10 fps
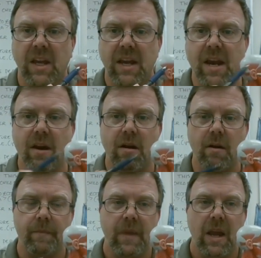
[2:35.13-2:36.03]

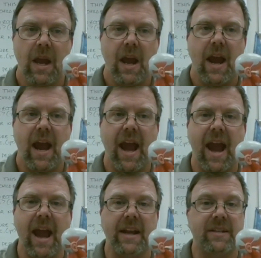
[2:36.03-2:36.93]
ear,
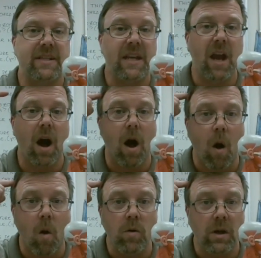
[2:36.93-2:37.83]
and it's the
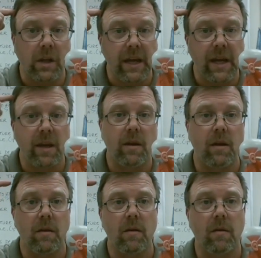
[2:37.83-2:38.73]
only
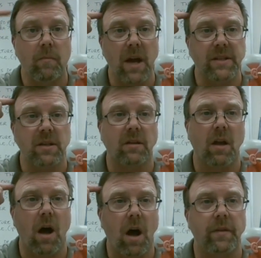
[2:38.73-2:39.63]
muscle
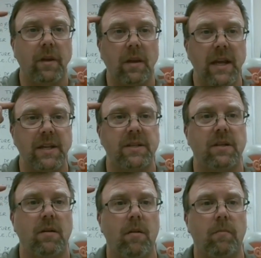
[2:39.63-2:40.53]
on the
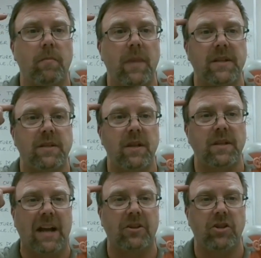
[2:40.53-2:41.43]
list that's
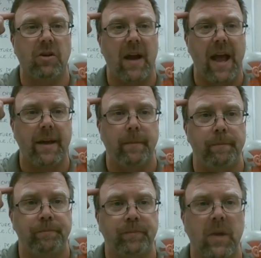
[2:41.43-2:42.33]
attached to your head.
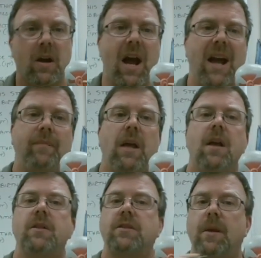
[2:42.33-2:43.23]
All right?
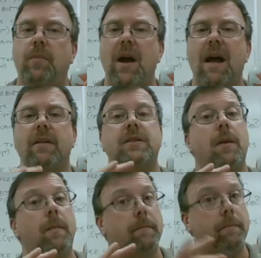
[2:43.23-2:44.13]
Temporalis,
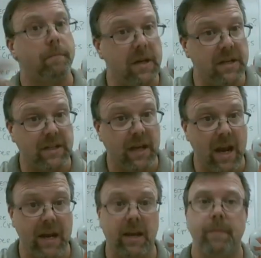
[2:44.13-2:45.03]
piece of
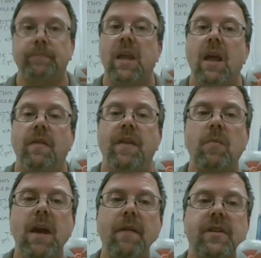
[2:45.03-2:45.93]
cake. Then
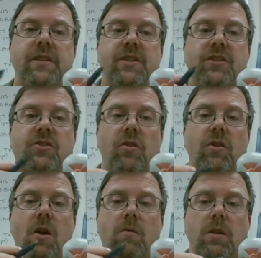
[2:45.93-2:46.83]
we have this
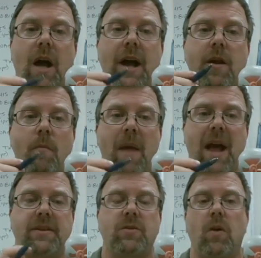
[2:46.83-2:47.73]

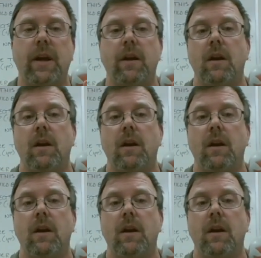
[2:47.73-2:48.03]
sternocleidomastoid.